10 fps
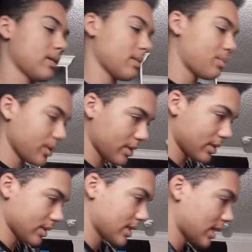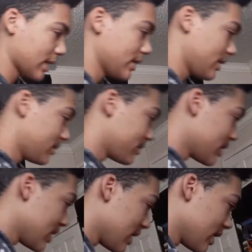Put this aside.
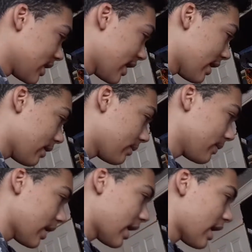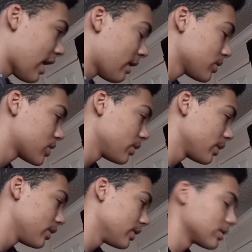Now, I'll show
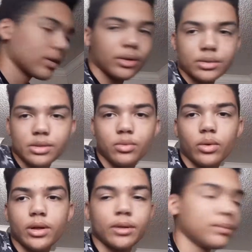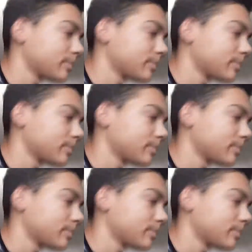you the internals as well.